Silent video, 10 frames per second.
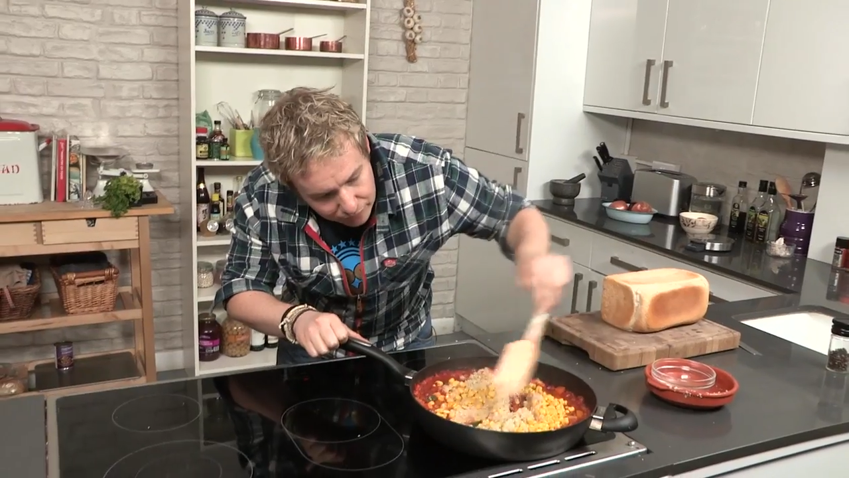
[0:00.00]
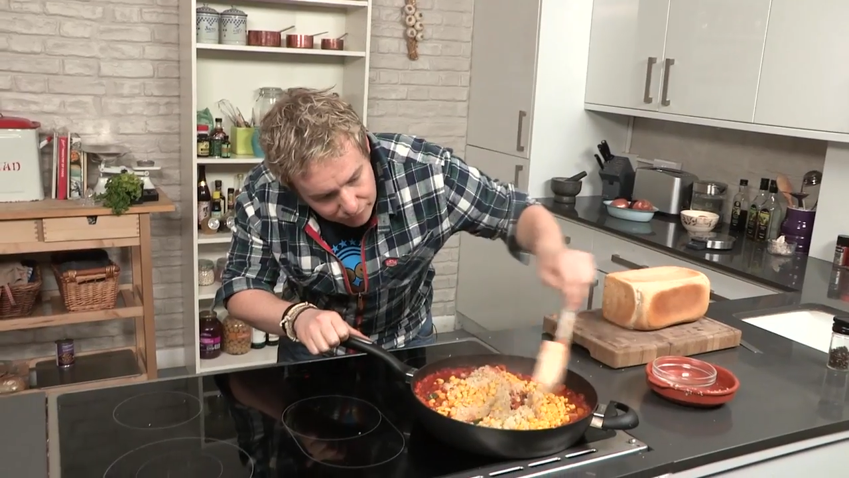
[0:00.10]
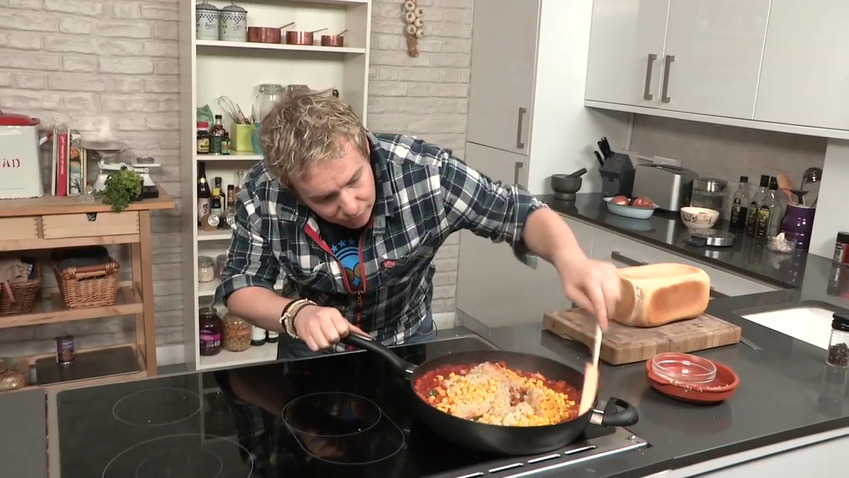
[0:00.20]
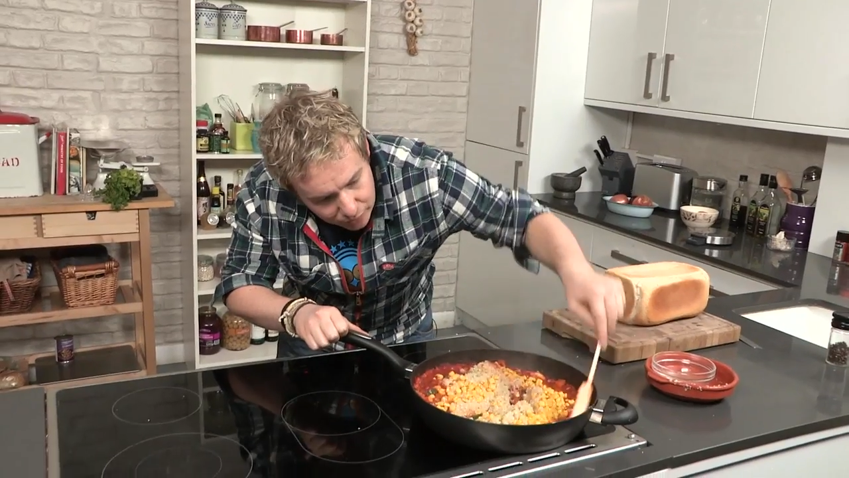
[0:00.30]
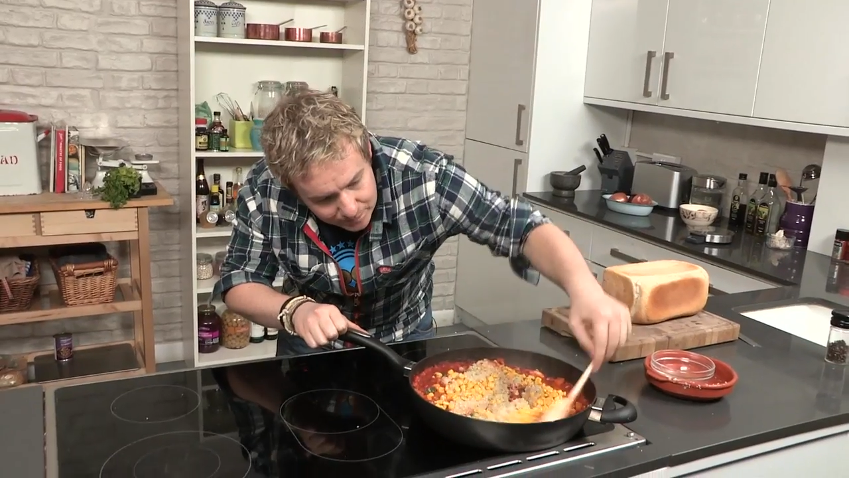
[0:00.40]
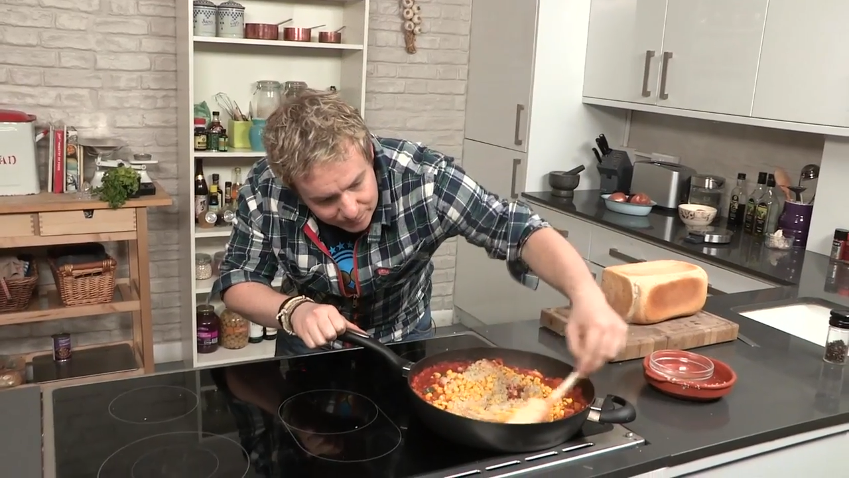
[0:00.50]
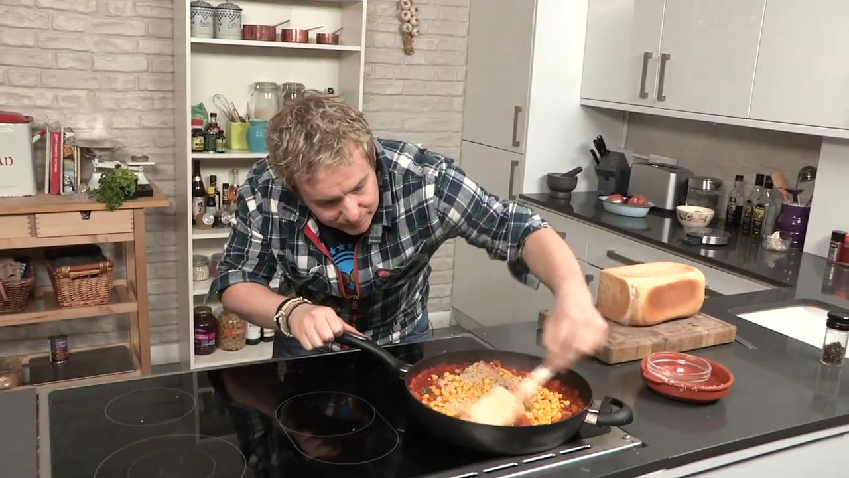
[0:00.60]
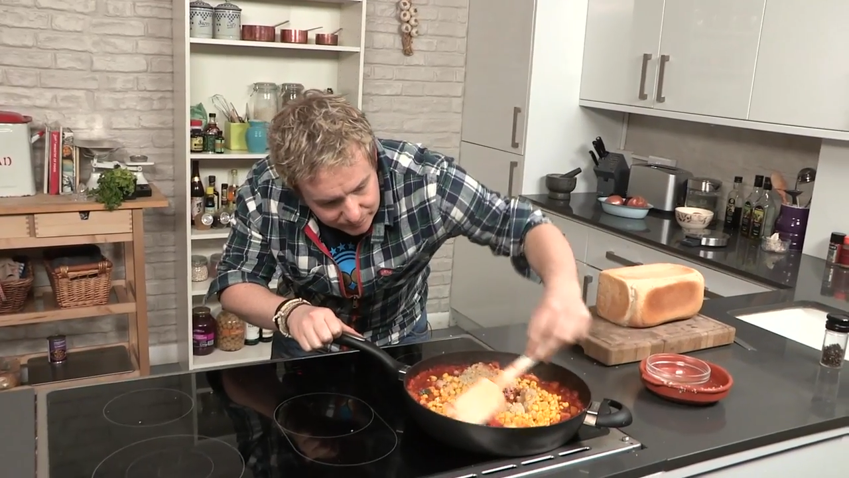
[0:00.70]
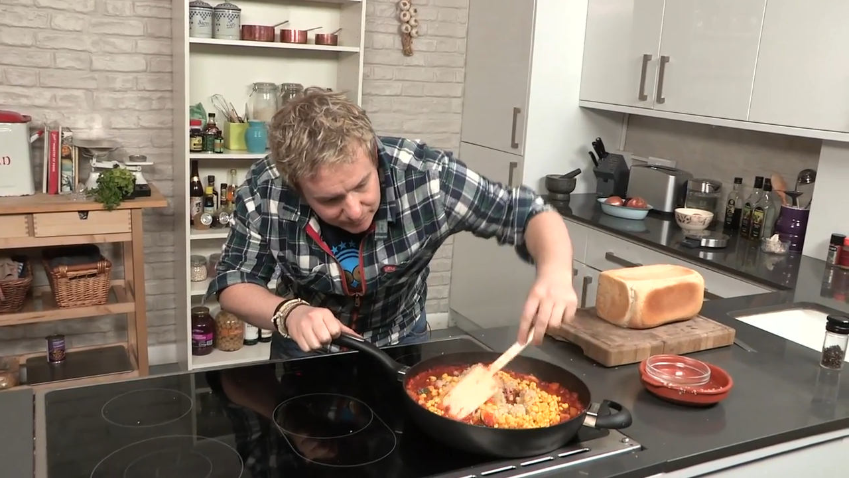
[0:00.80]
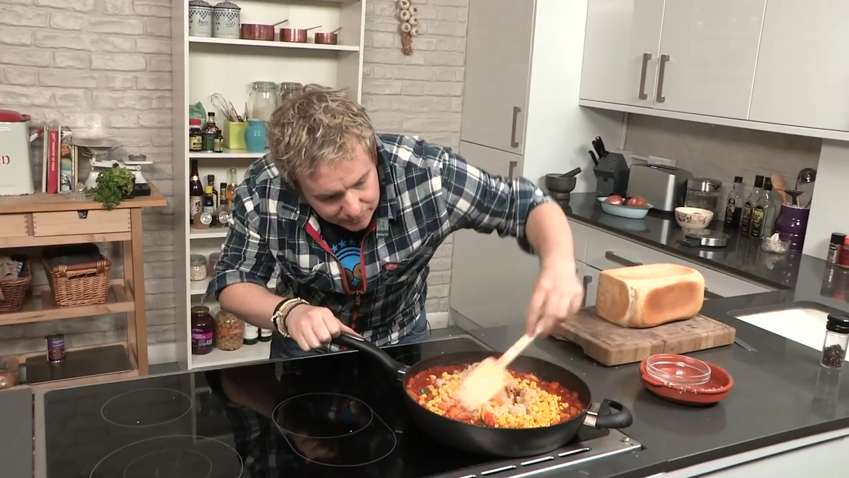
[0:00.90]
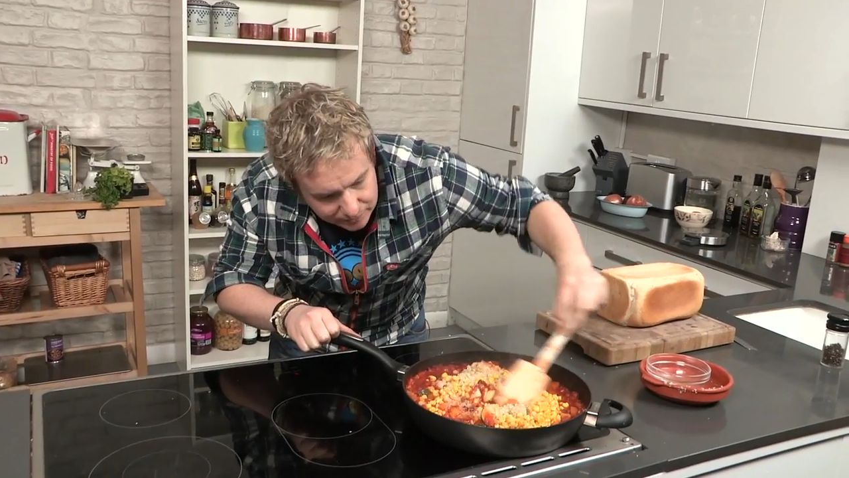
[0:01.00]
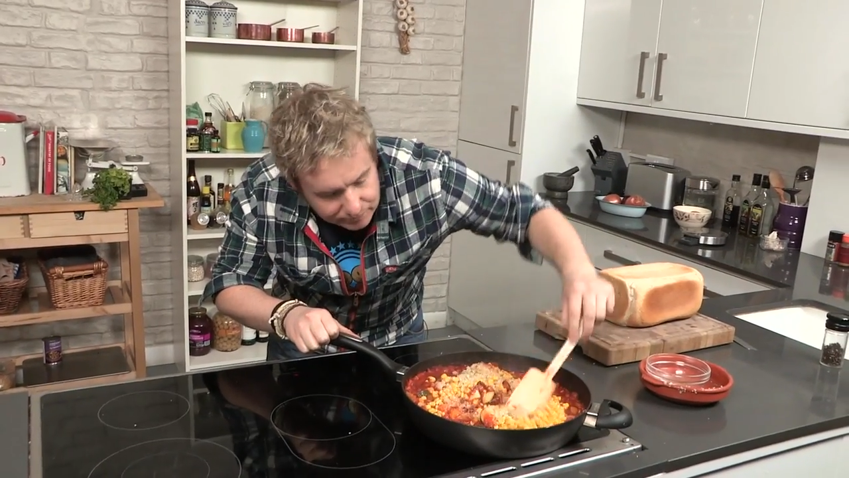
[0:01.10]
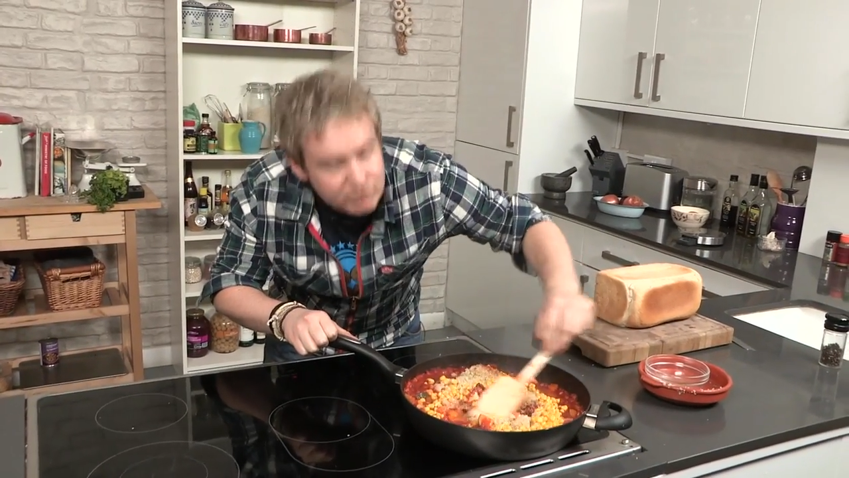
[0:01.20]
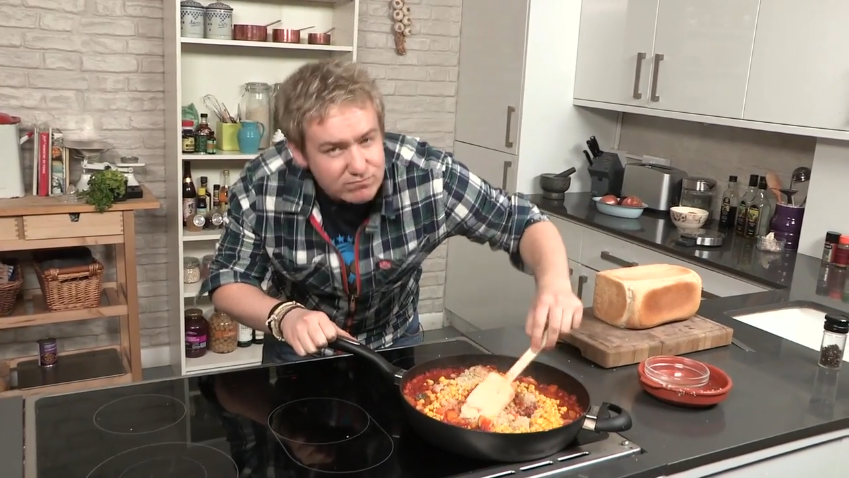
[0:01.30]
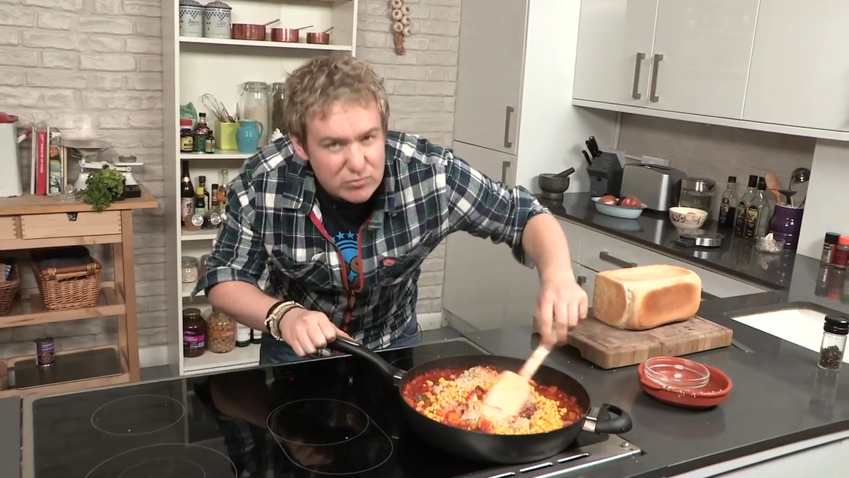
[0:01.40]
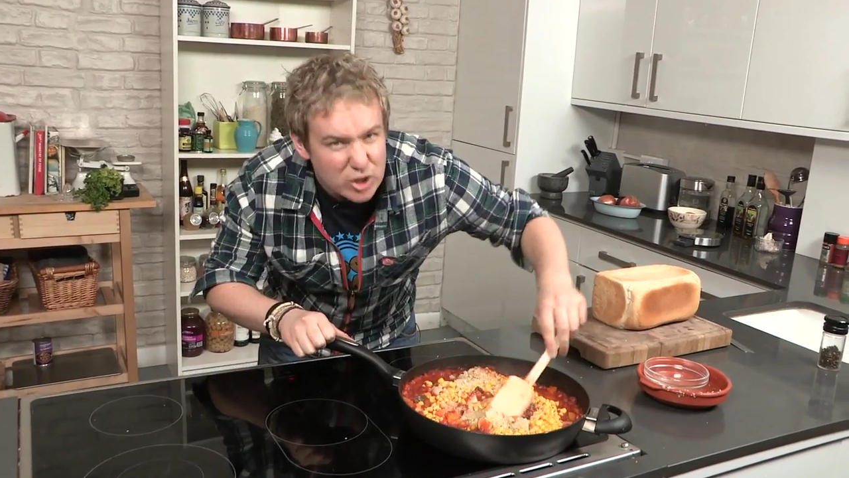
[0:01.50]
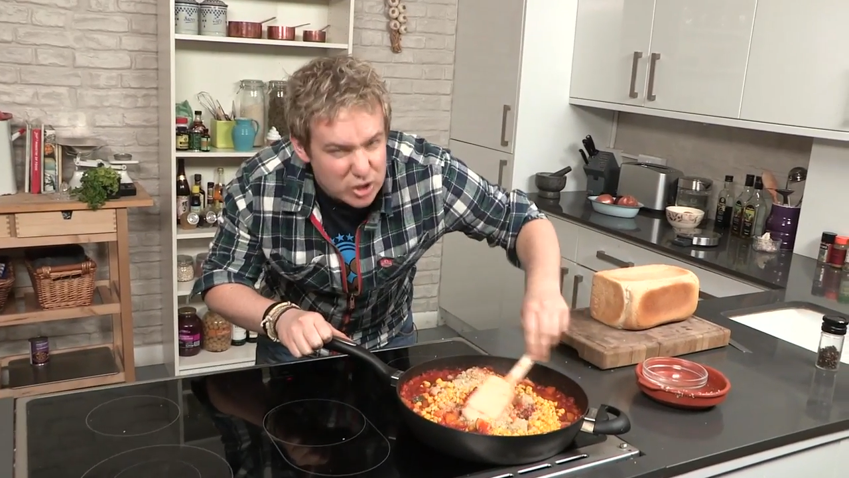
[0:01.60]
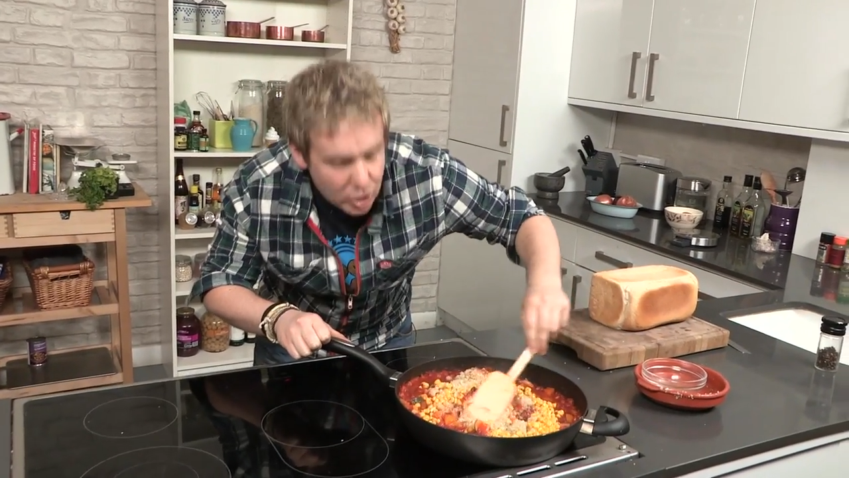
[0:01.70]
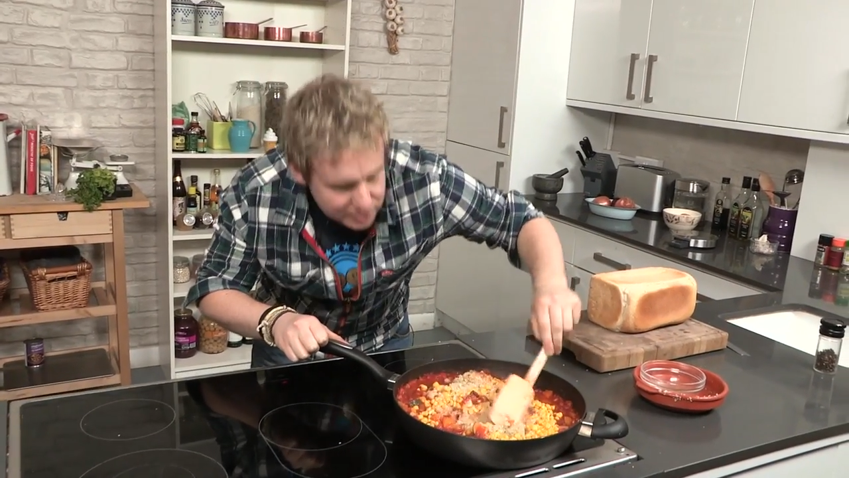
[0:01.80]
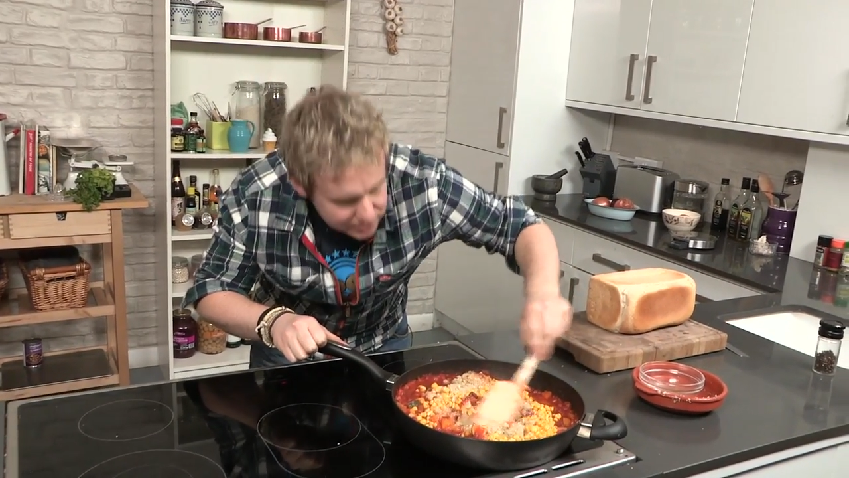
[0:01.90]
through. Good
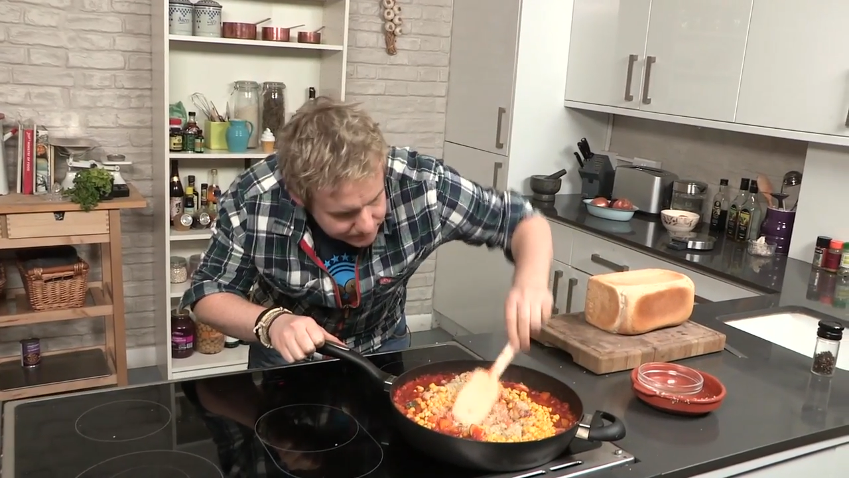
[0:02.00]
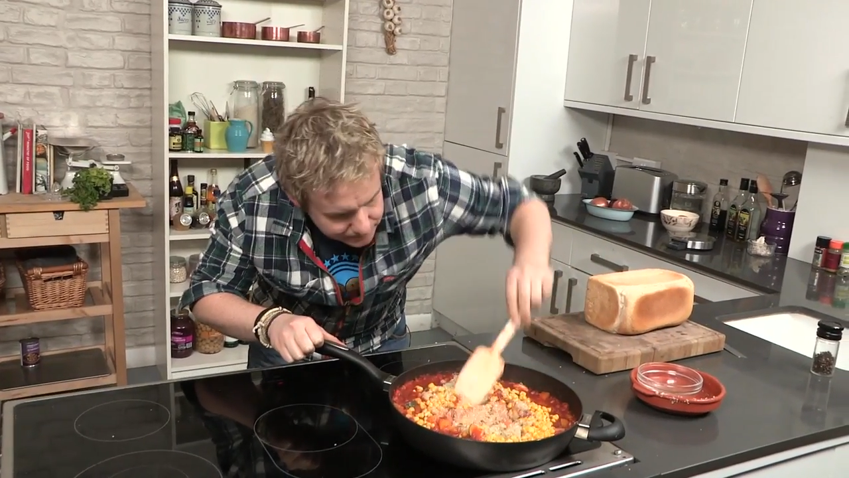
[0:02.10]
times.